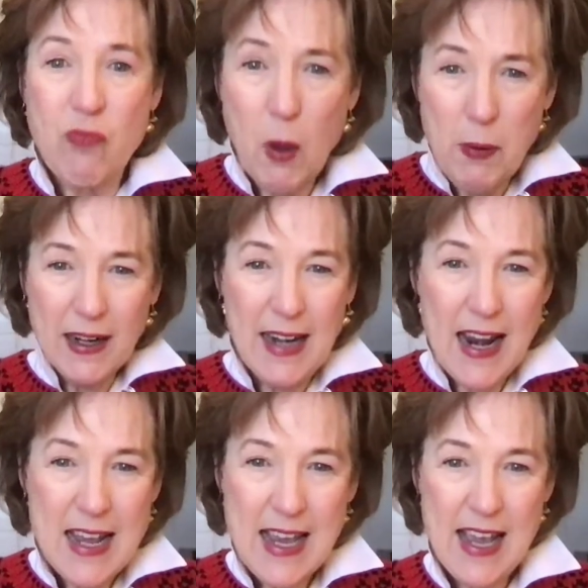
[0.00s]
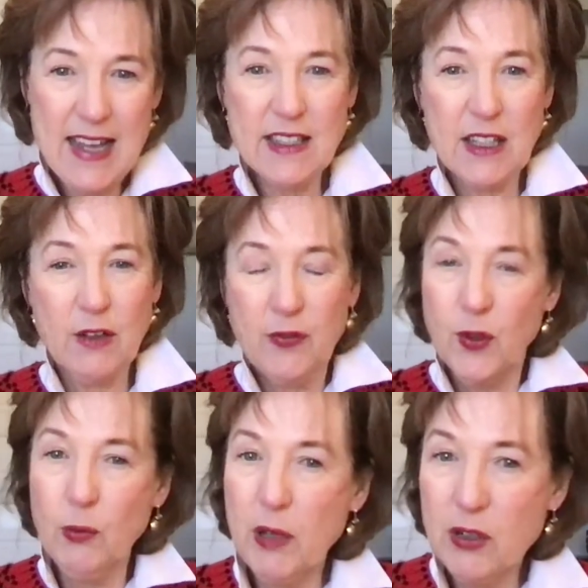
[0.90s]
But in any case, in a
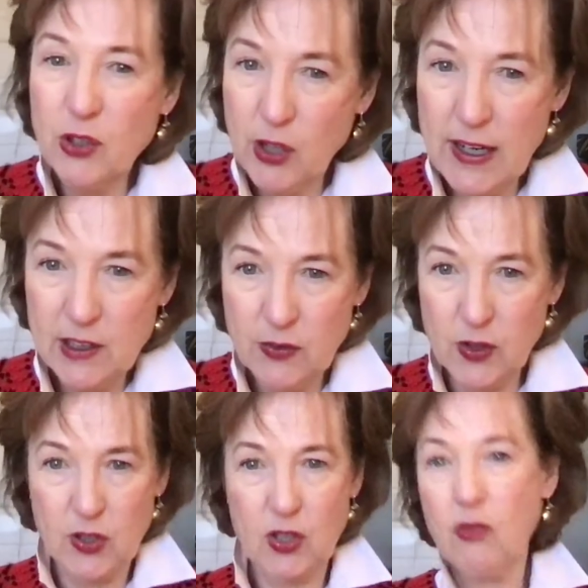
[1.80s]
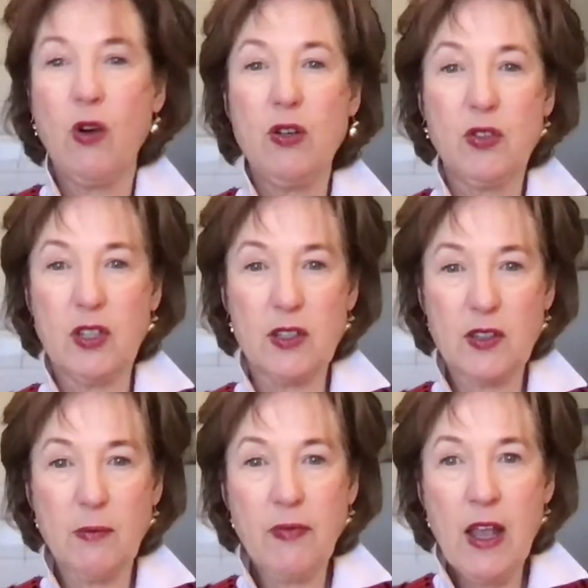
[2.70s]
full-blown transference
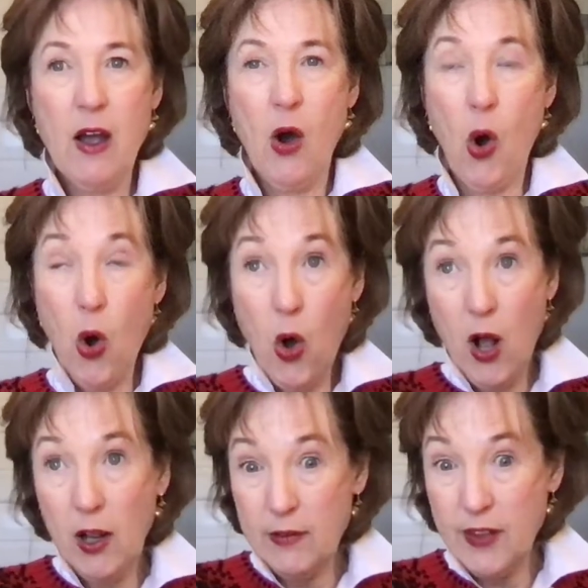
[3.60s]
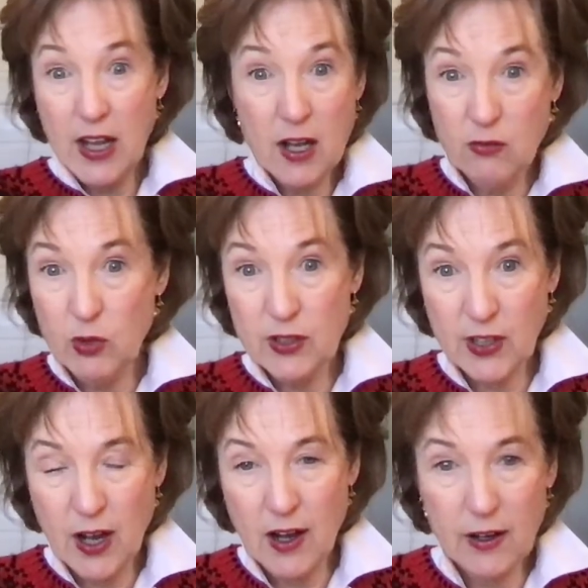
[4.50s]
neurosis, all of the
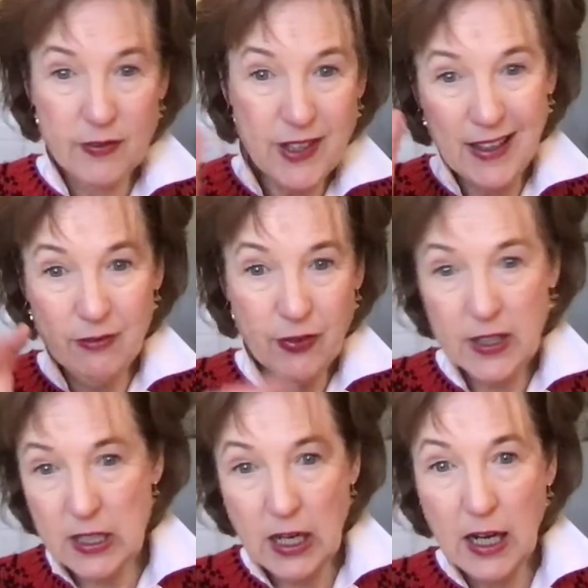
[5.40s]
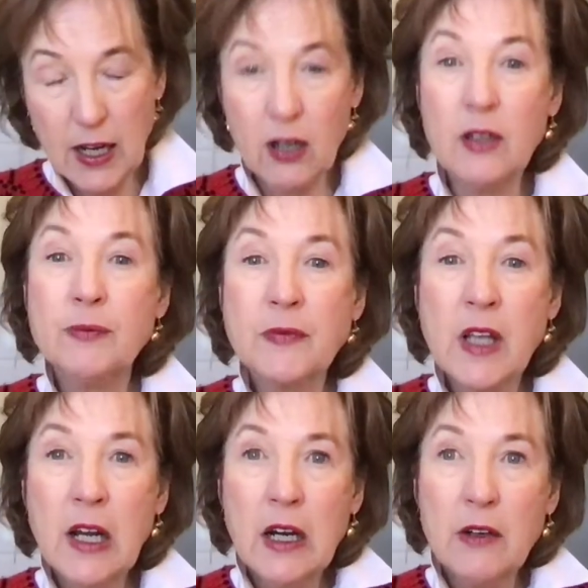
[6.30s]
unresolved infantile
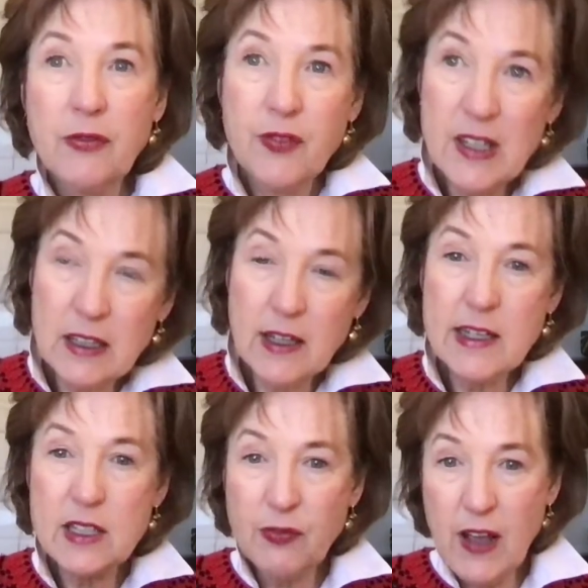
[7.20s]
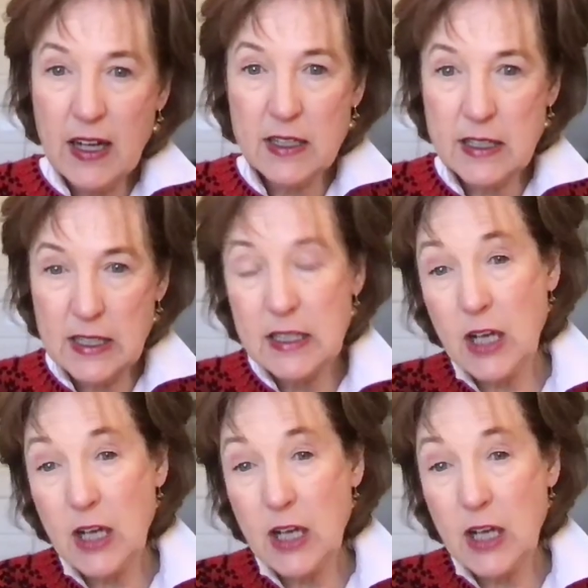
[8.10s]
feelings, fantasies,